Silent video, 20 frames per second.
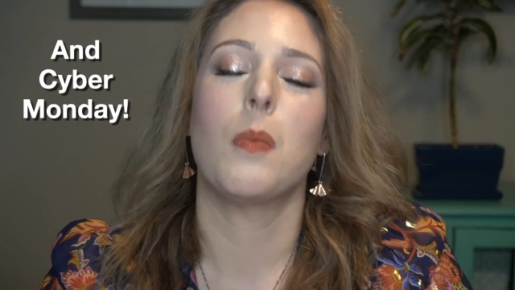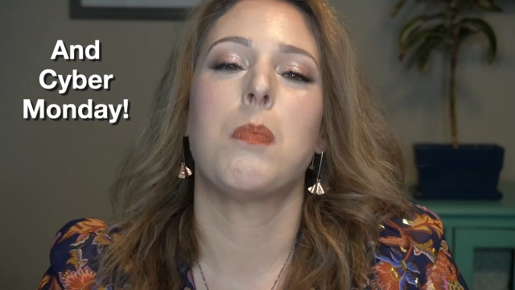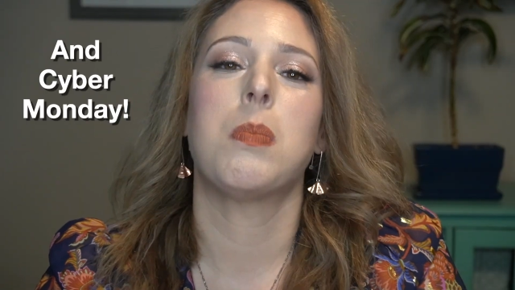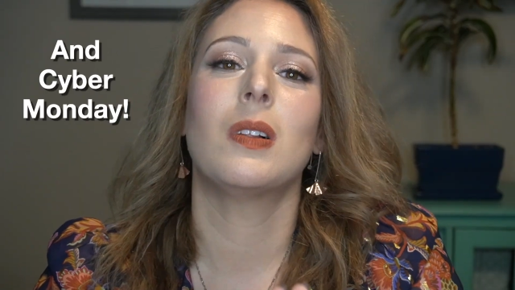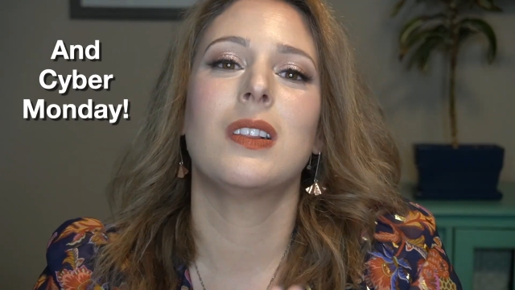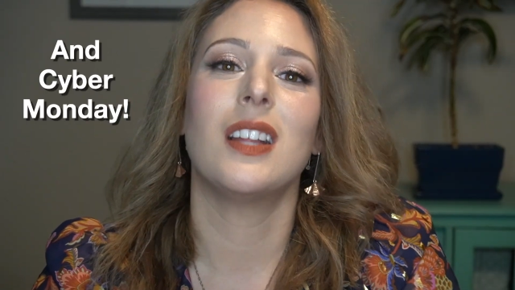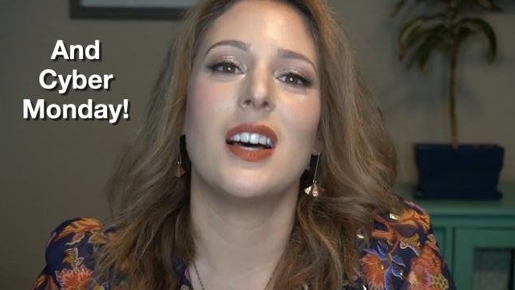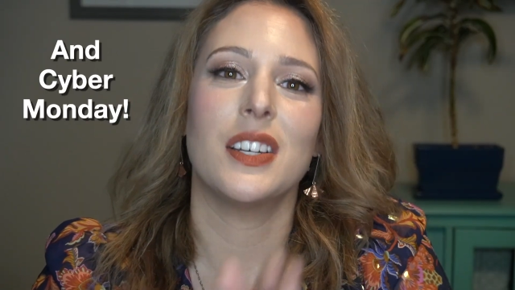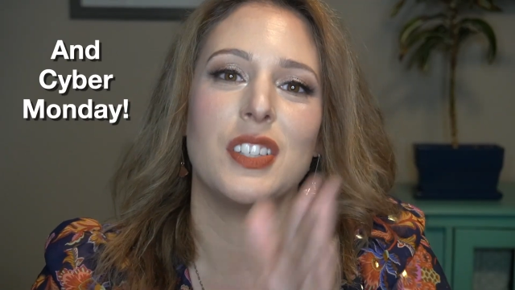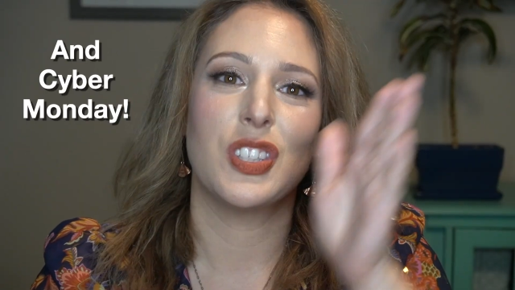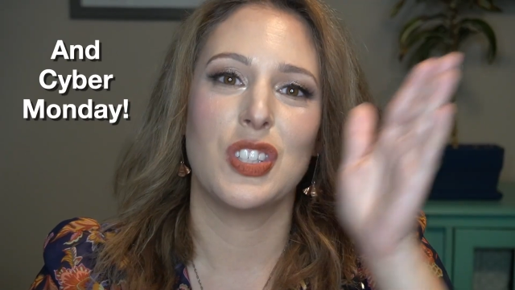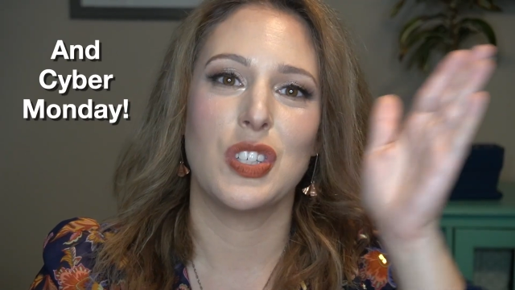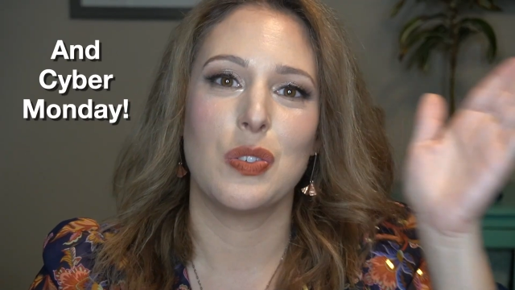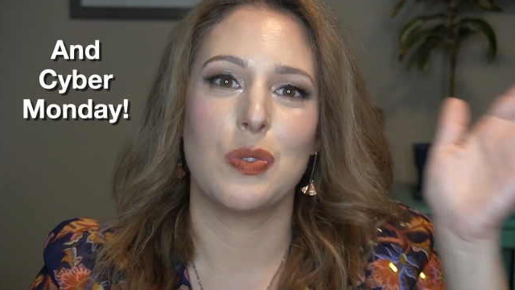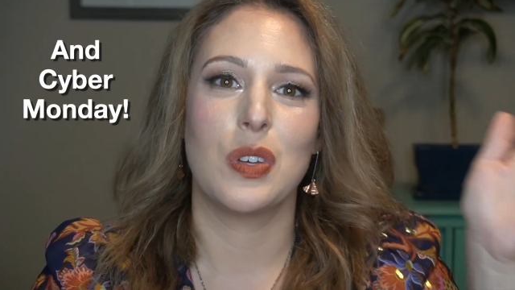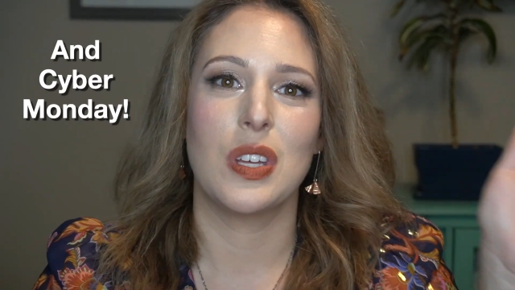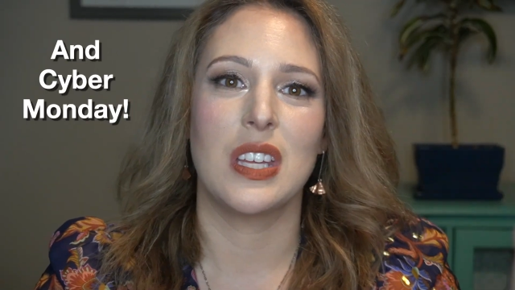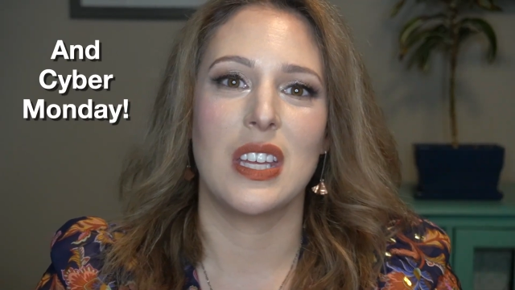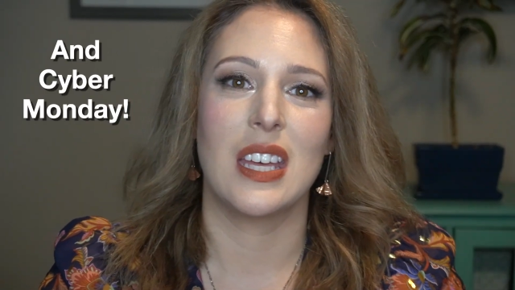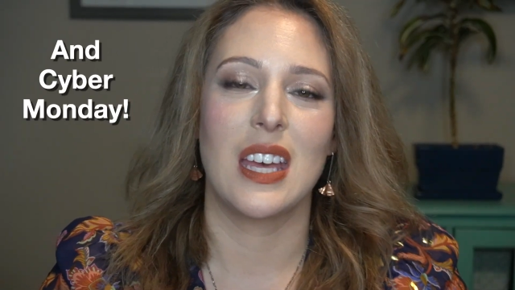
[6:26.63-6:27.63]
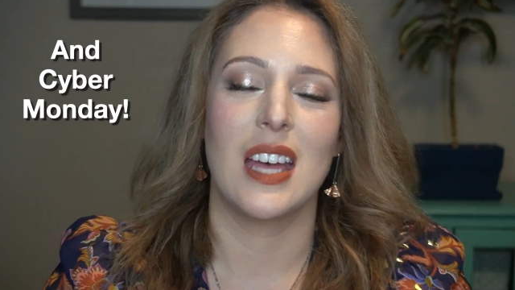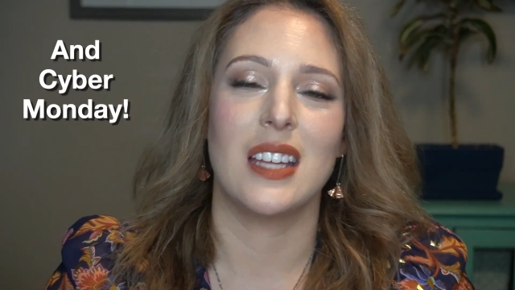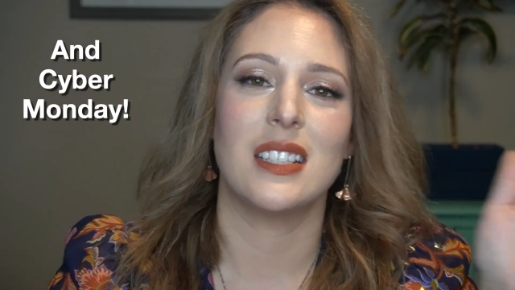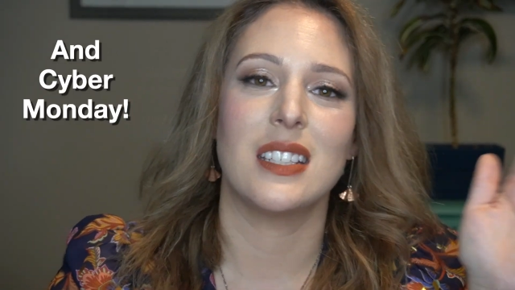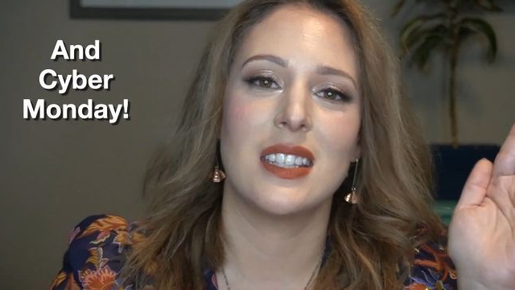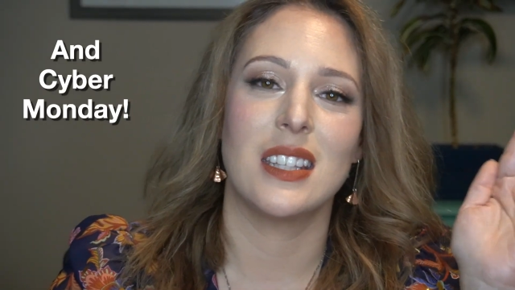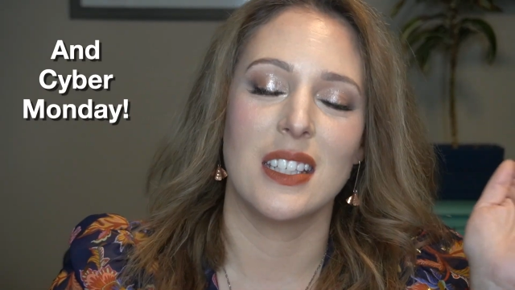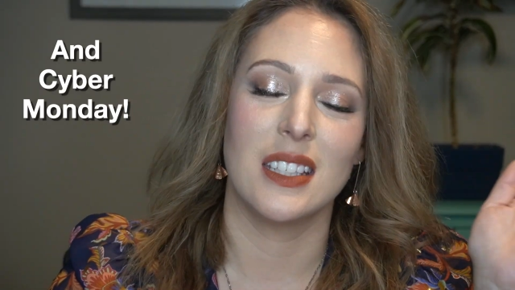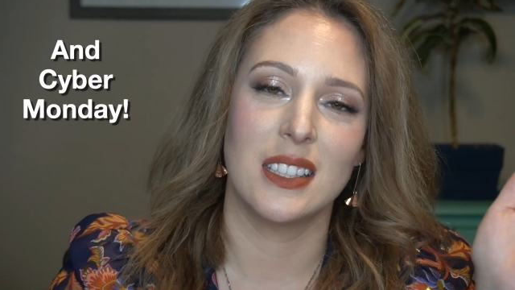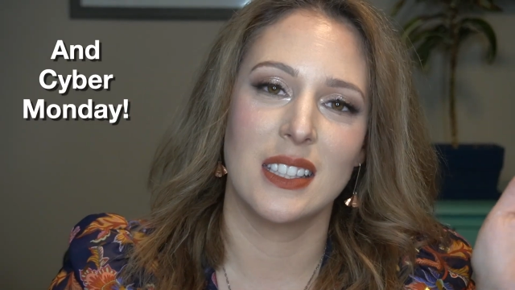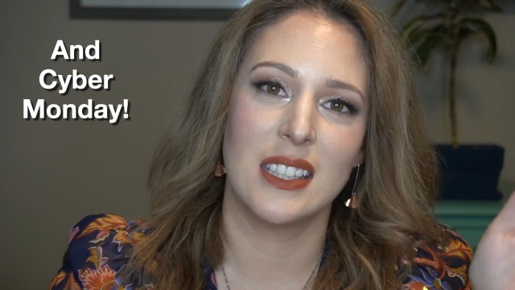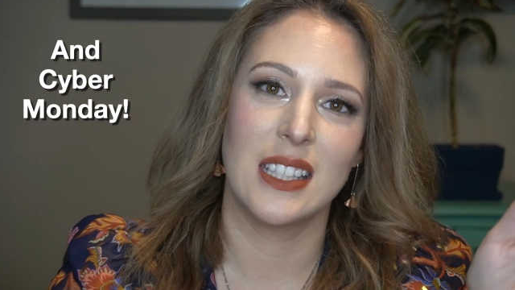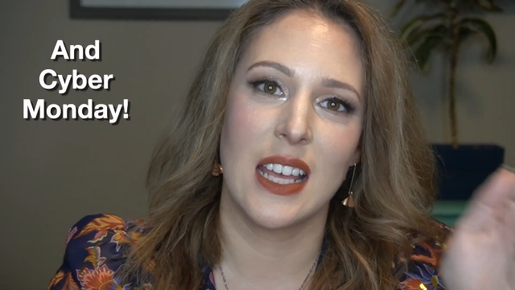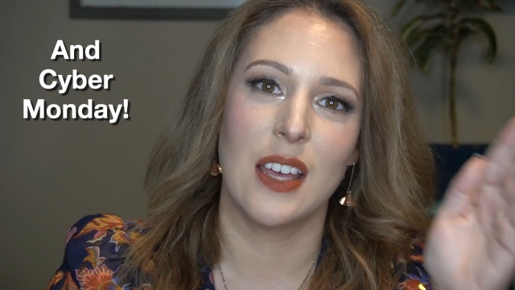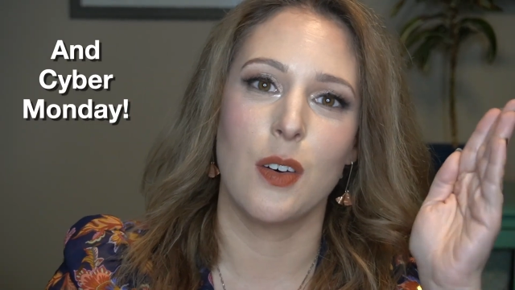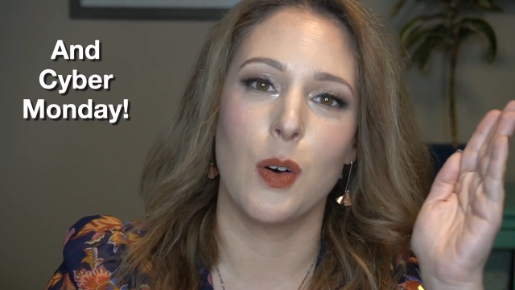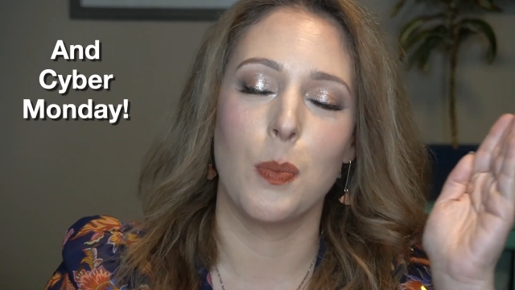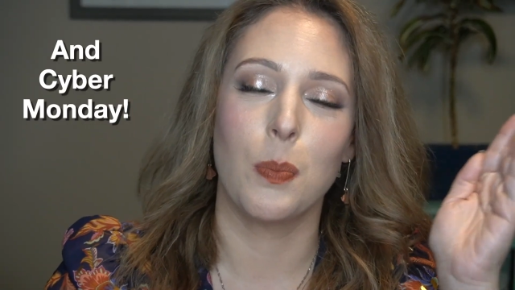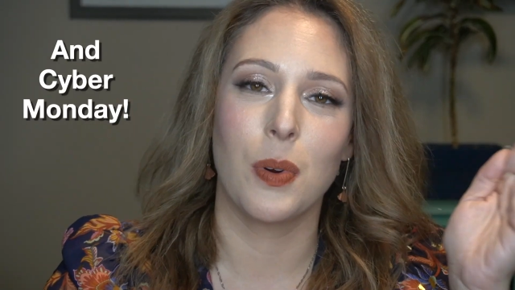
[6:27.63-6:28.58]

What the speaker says: plus you can get the sale